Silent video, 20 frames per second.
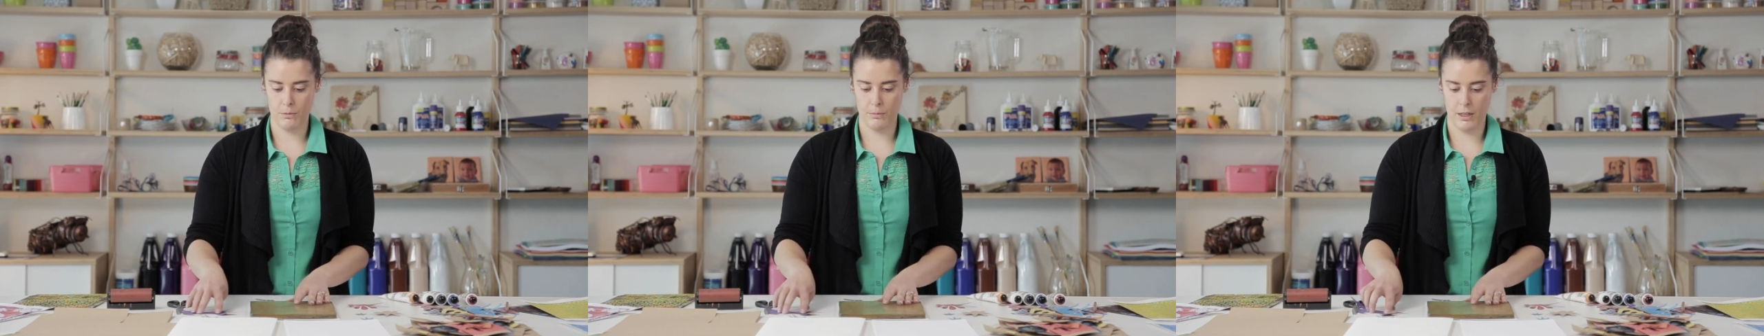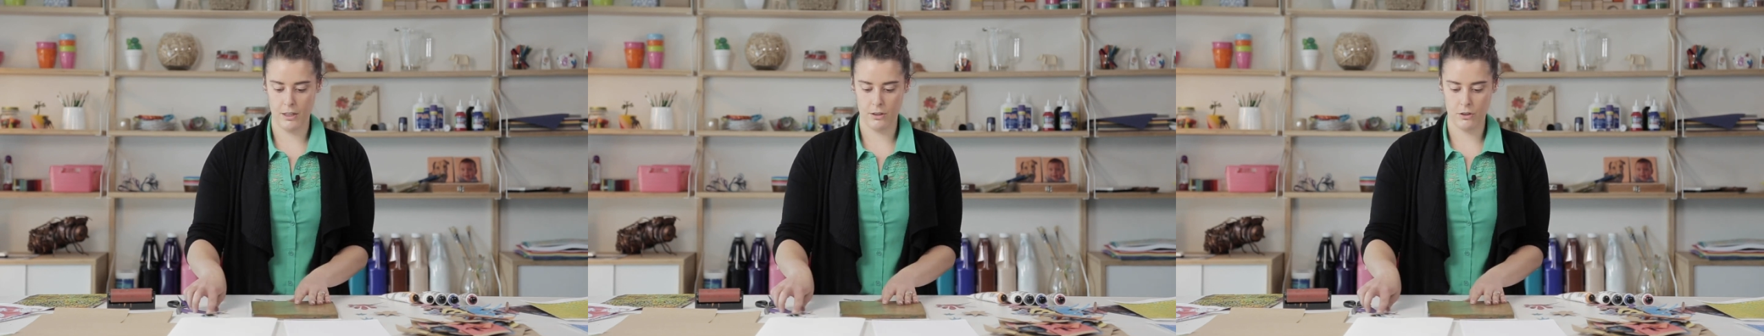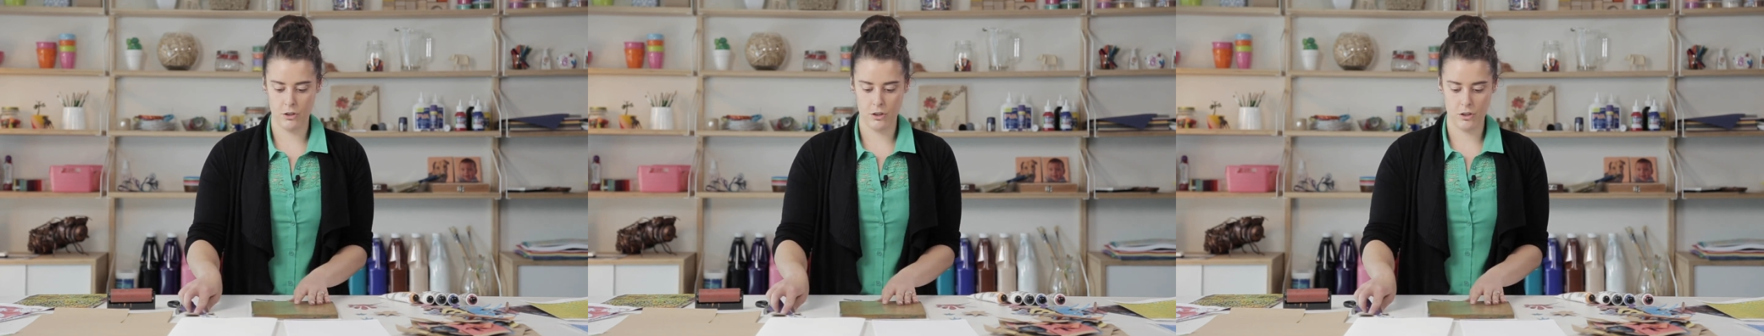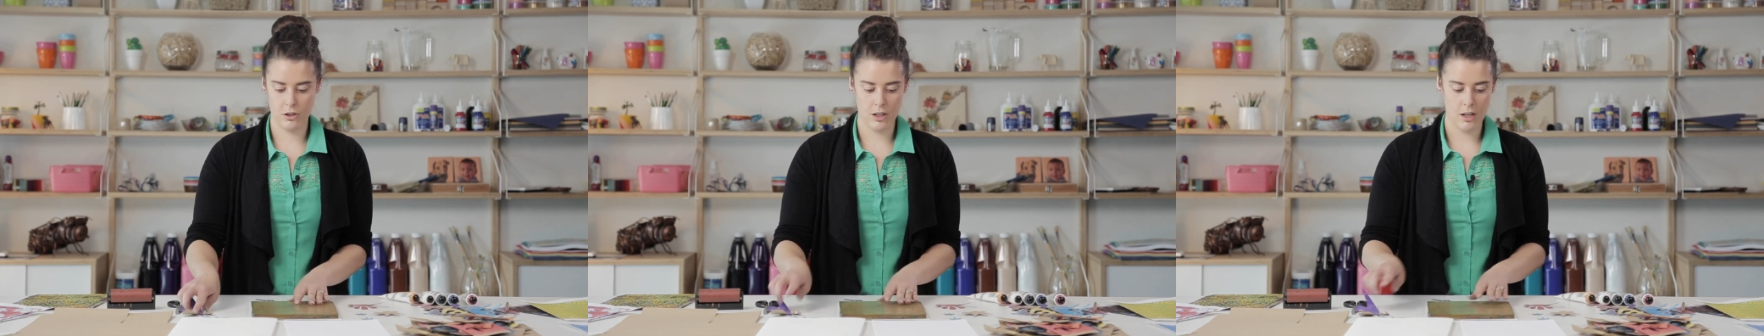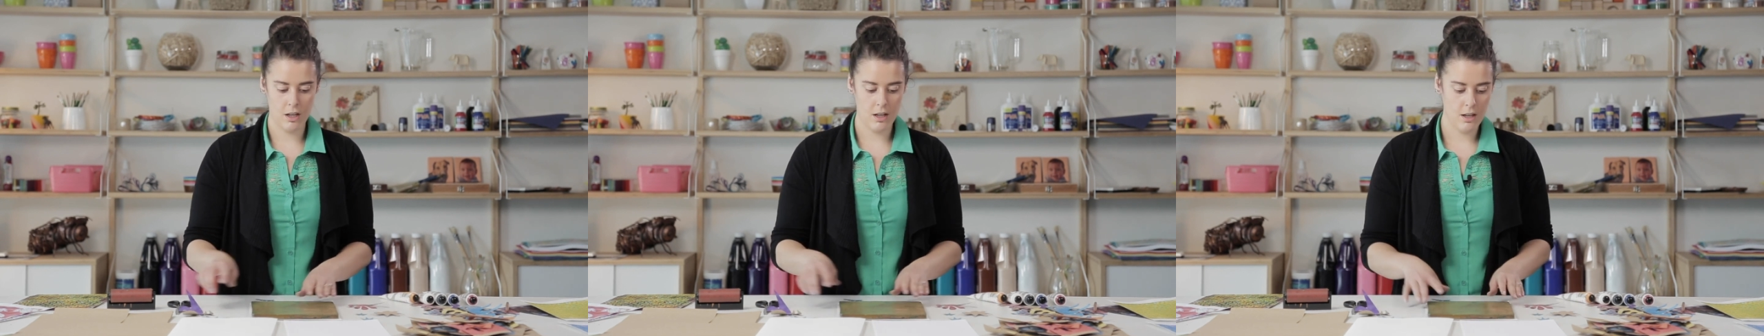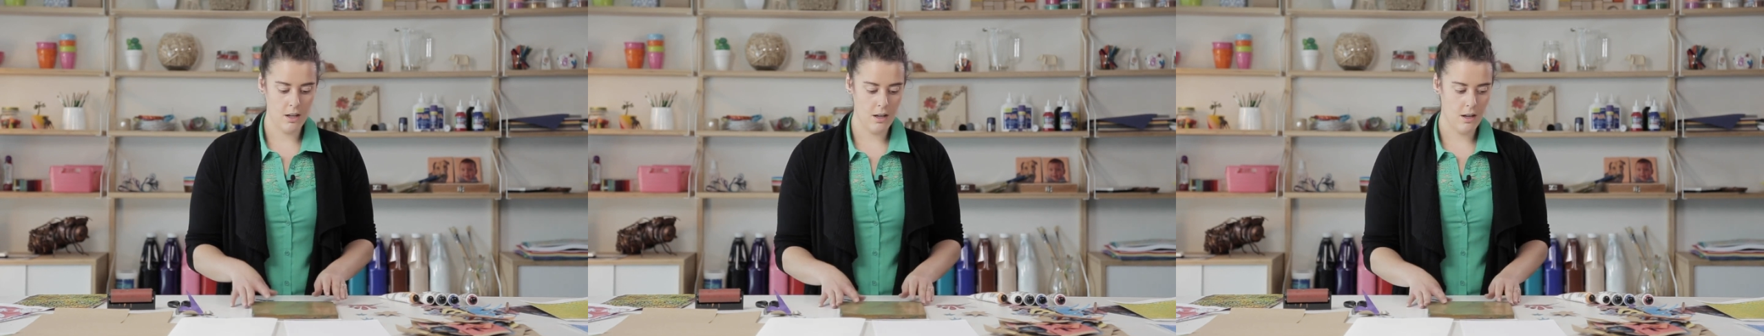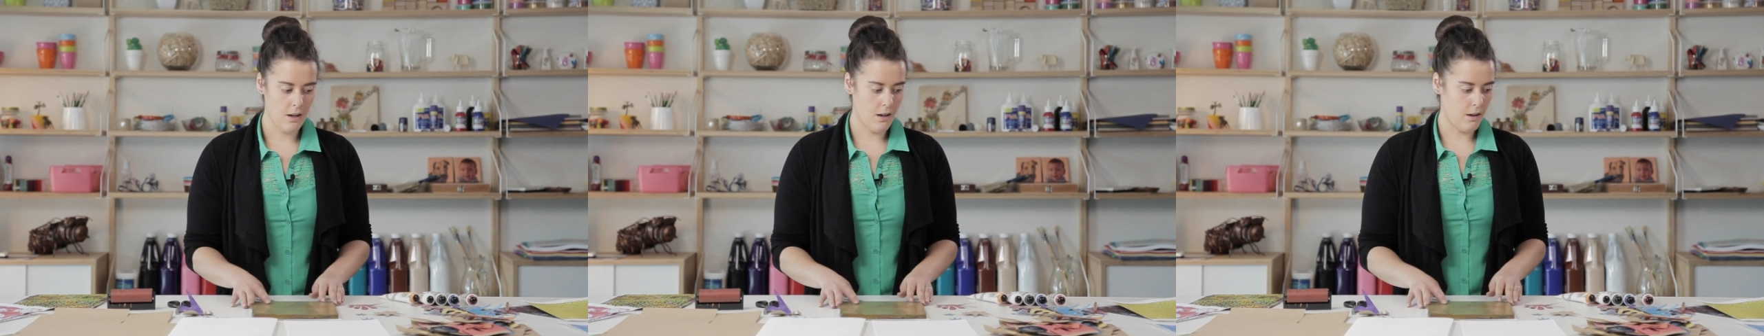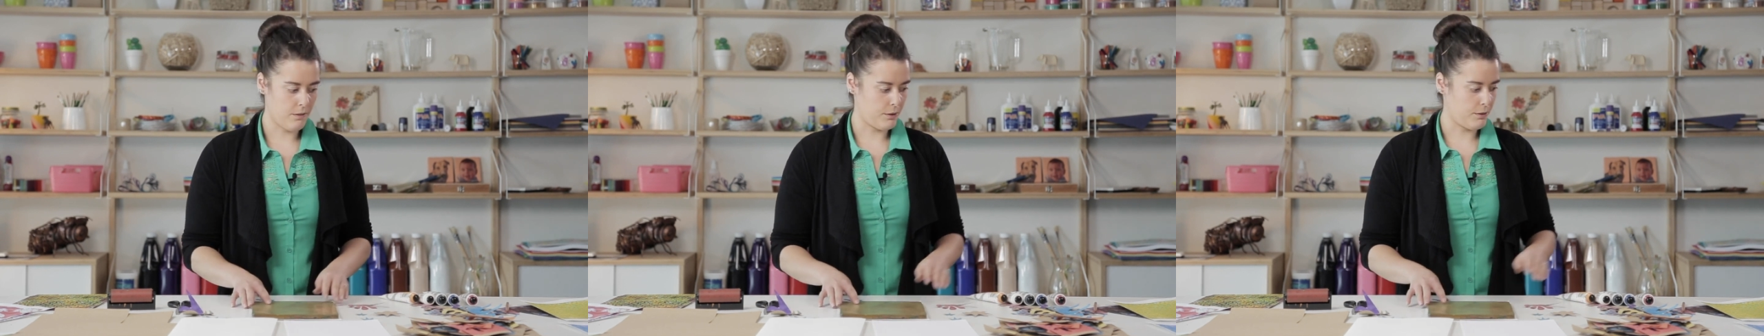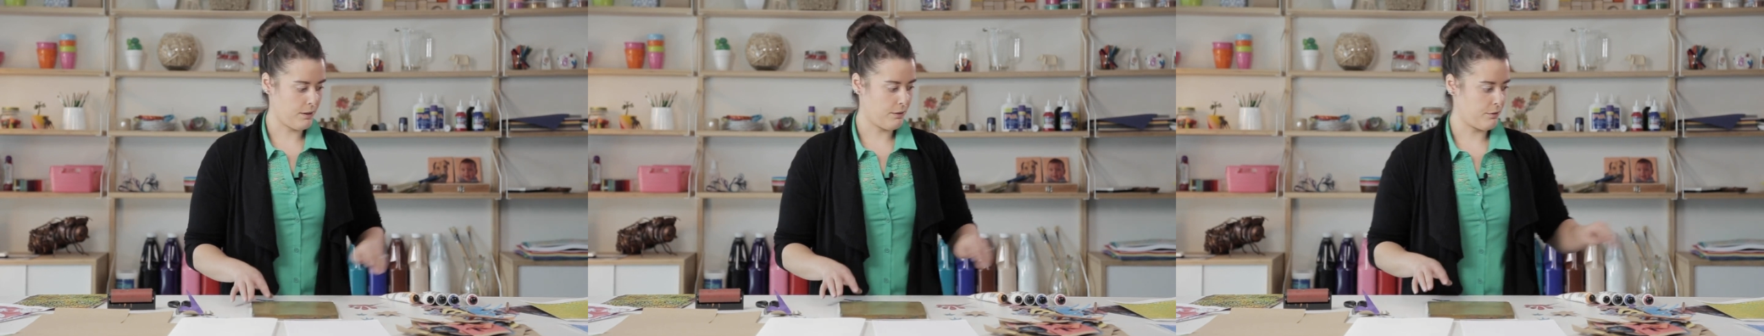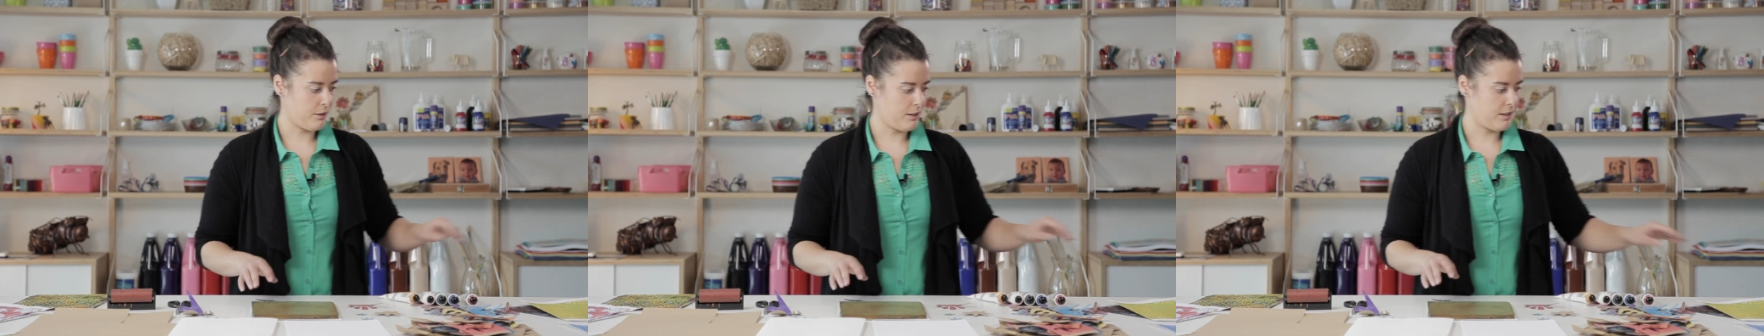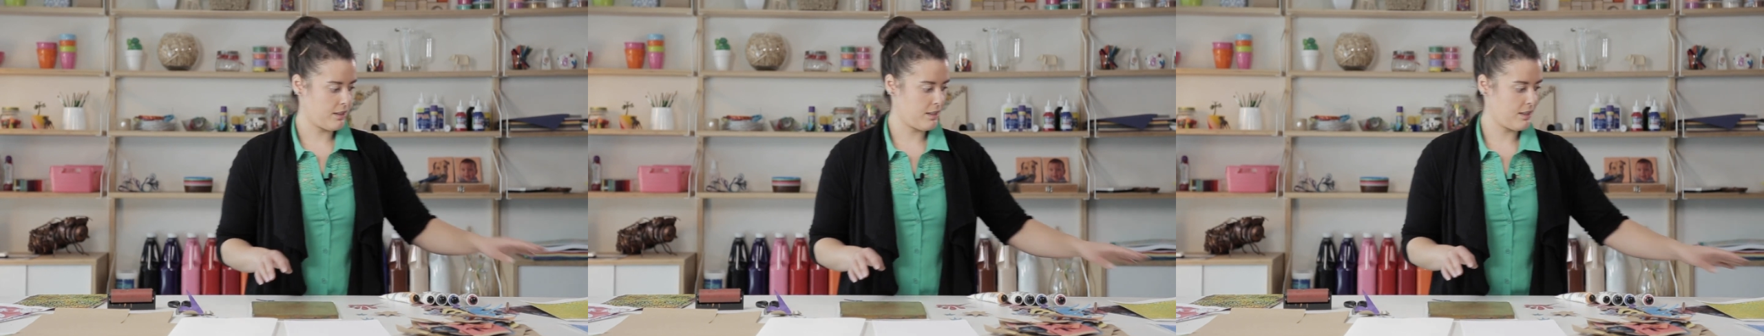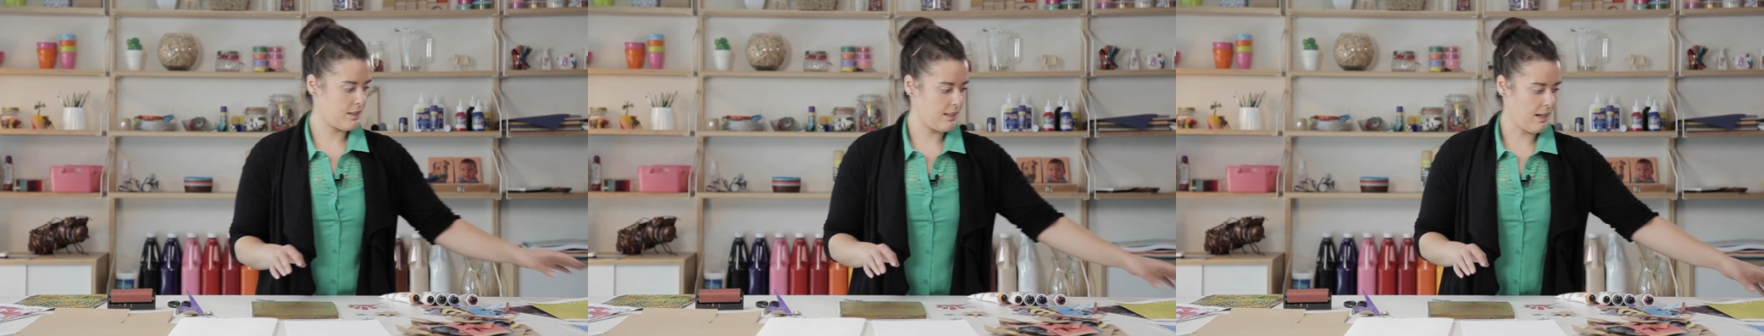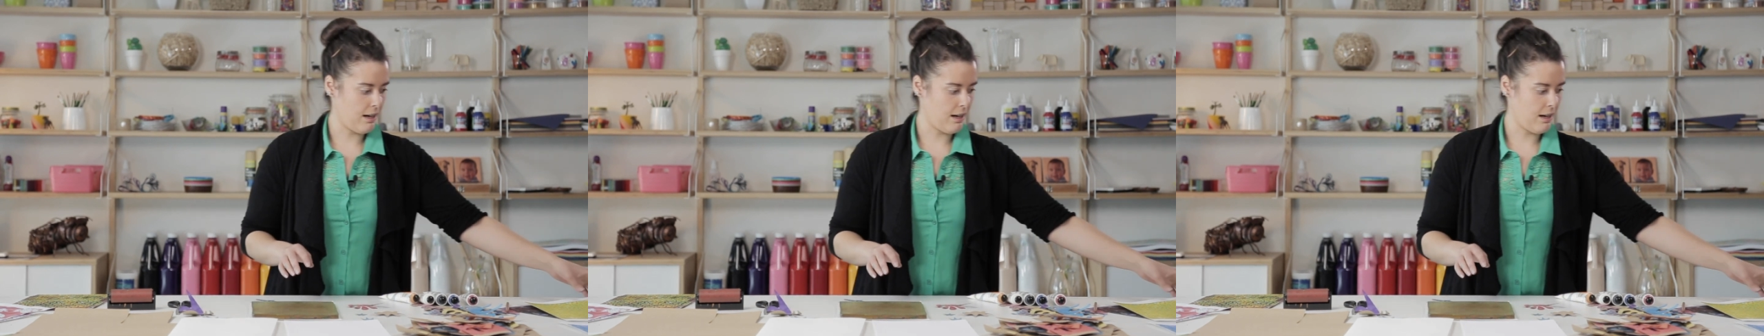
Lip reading: much of a reference.